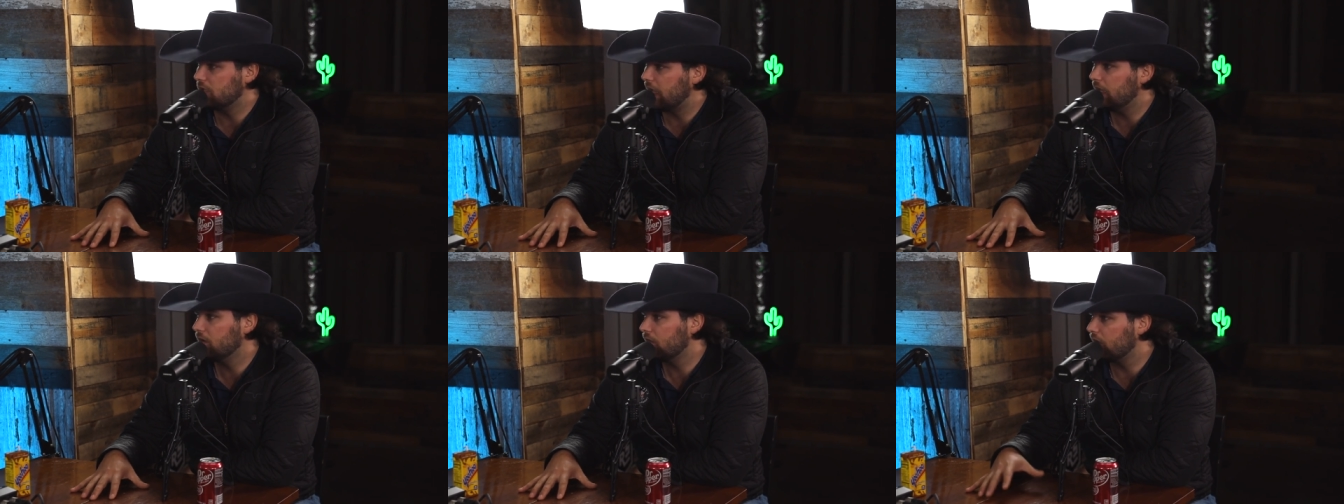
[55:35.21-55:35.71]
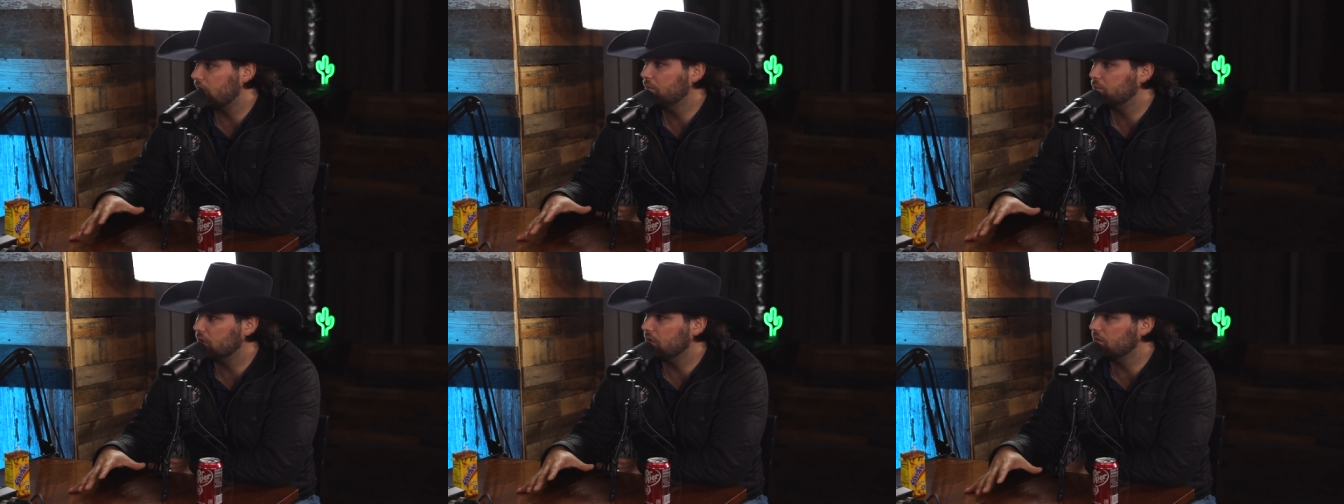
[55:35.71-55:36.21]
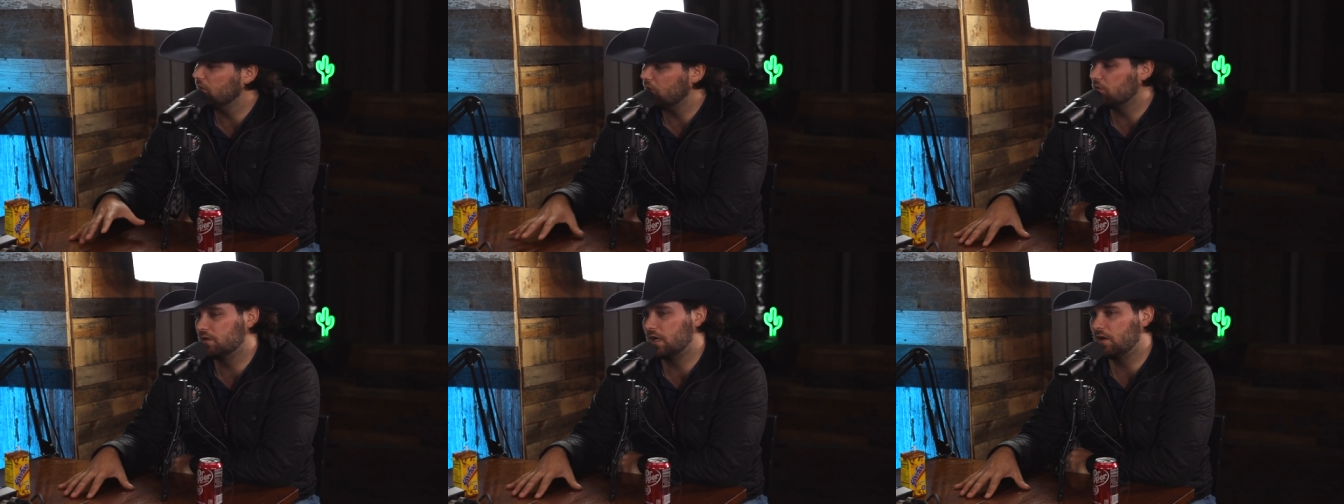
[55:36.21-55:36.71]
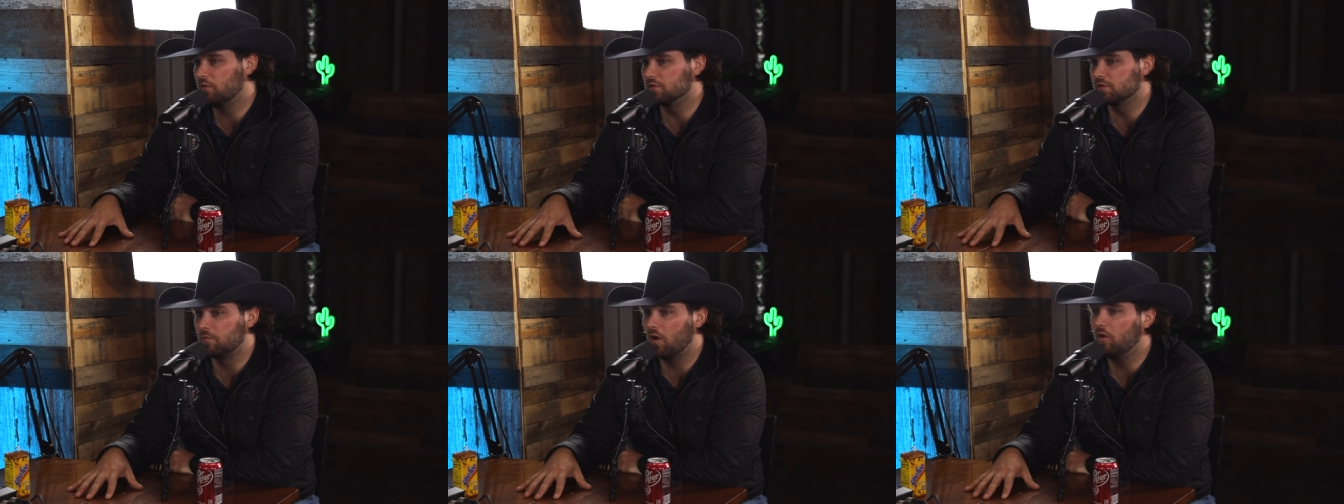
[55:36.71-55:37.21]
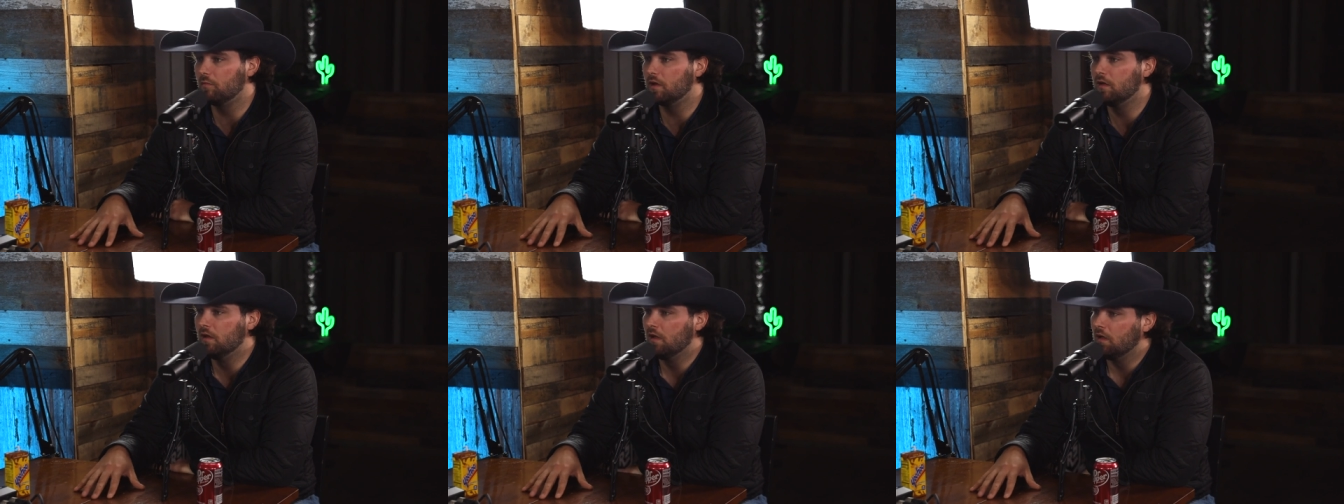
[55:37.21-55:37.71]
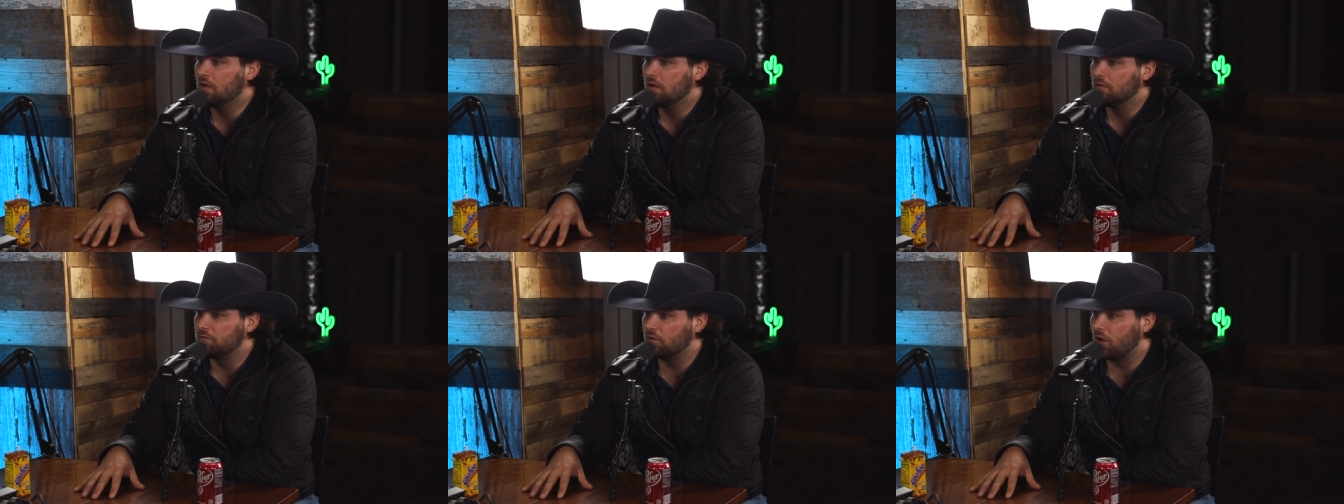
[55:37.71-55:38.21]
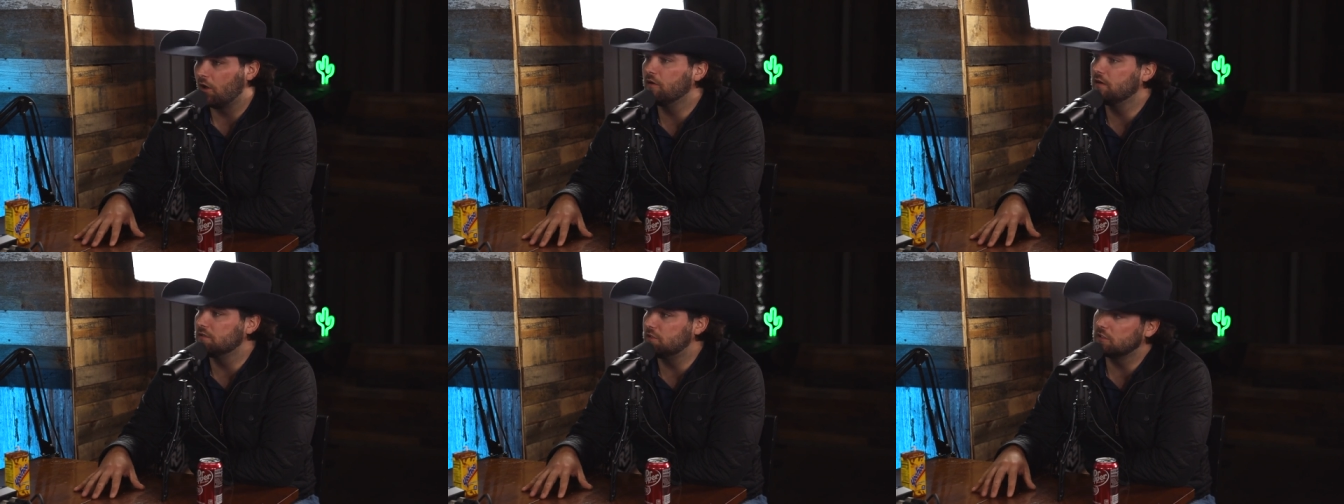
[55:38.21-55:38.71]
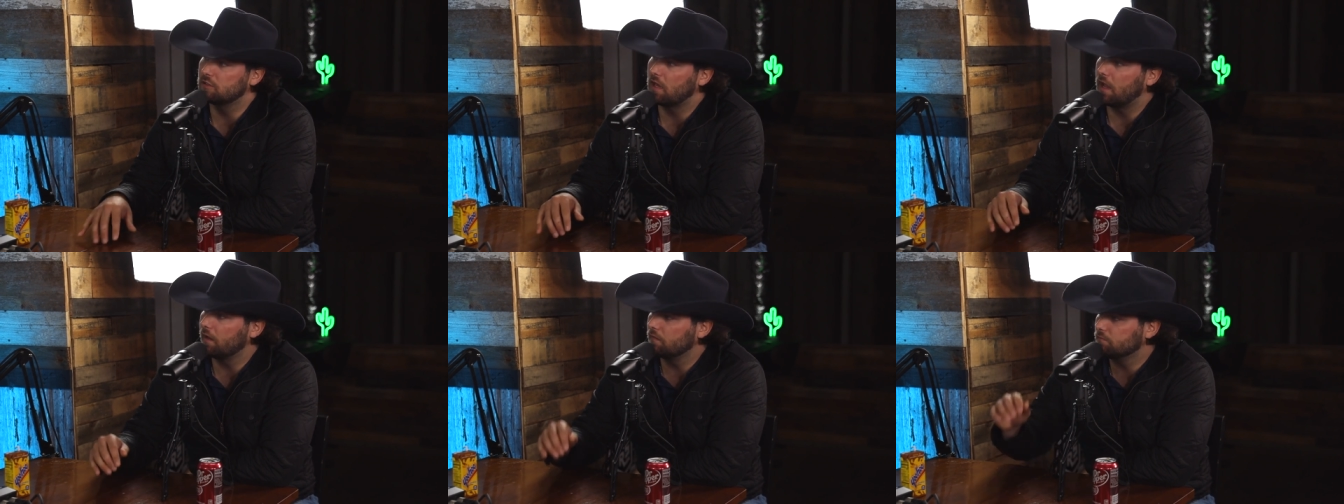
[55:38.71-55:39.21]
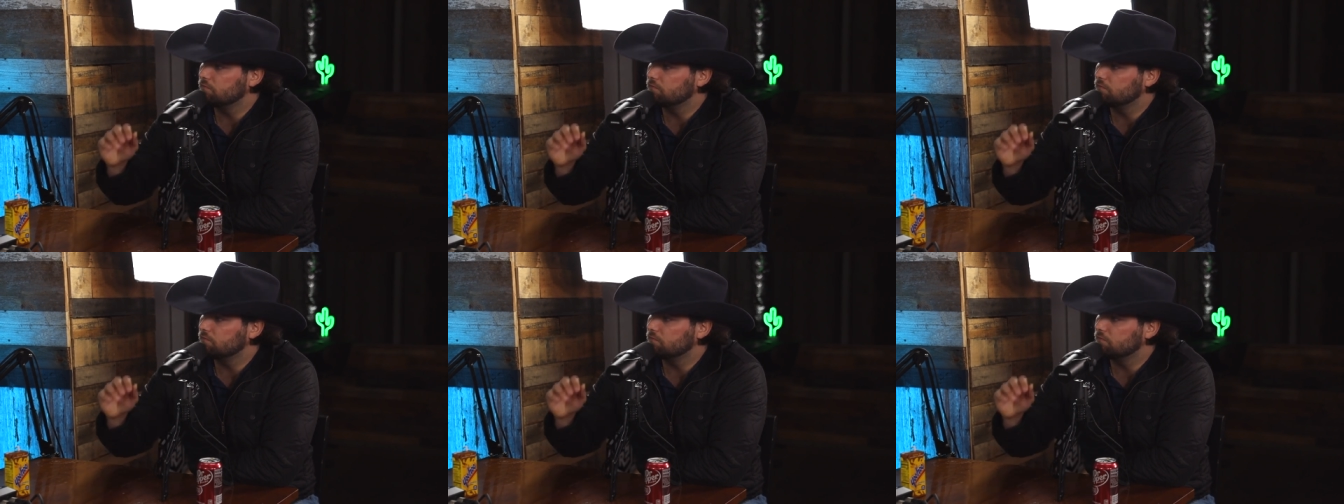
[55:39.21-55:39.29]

the head of the company, you know, and I know we're small, but for her to just like